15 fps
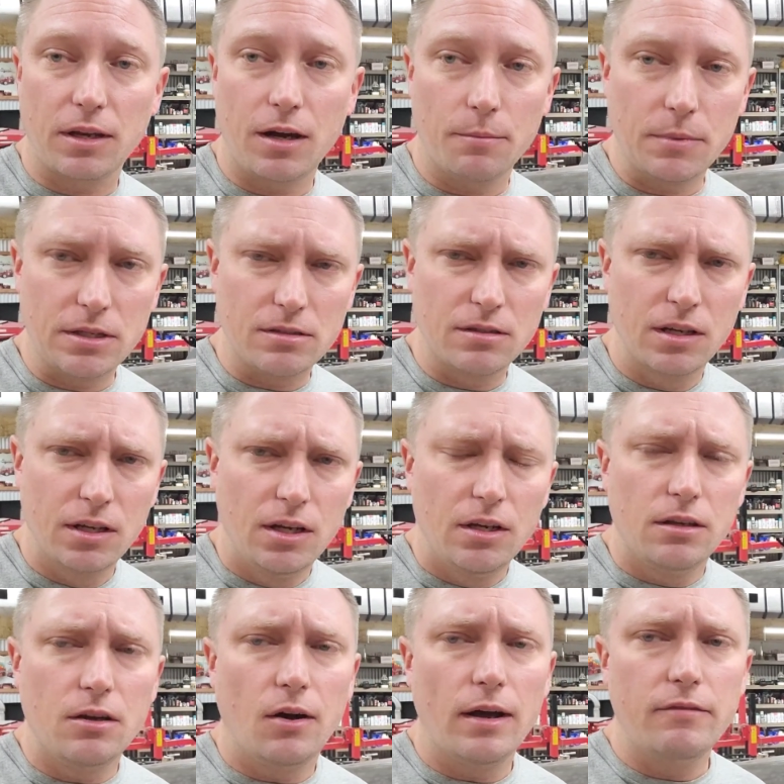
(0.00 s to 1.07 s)
comments.
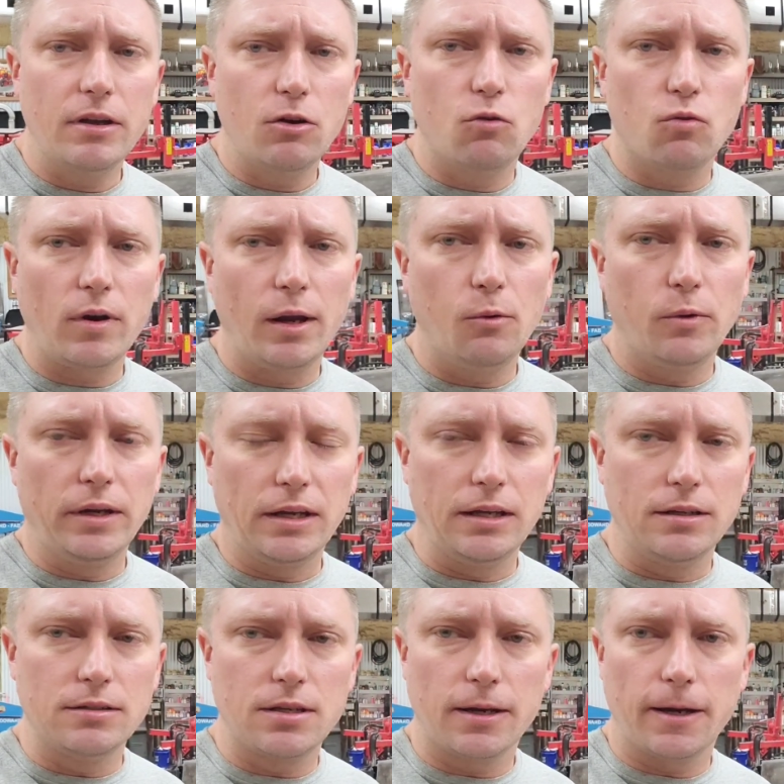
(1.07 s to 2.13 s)
Y'all have a great
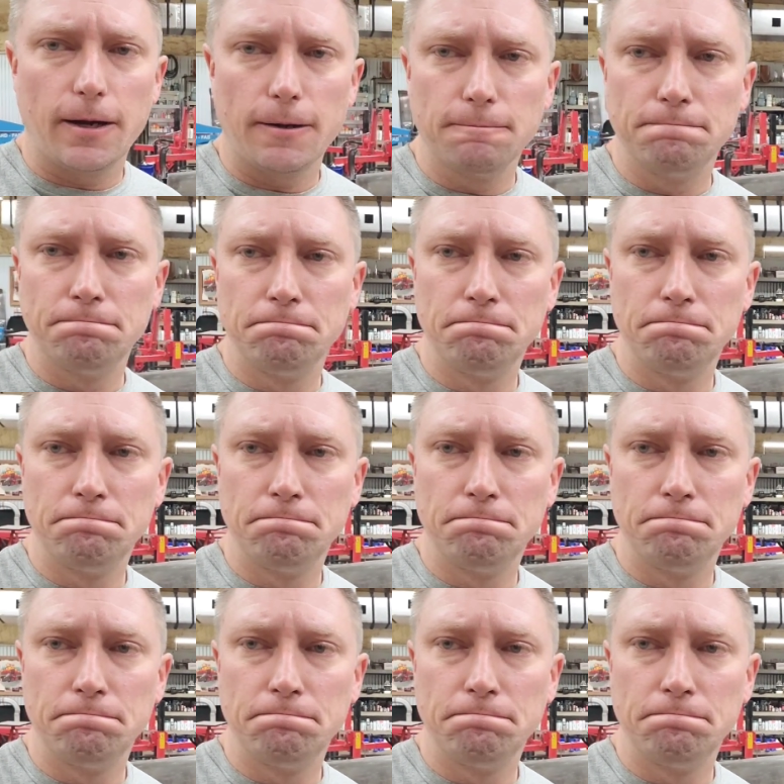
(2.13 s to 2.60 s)
weekend. Take care.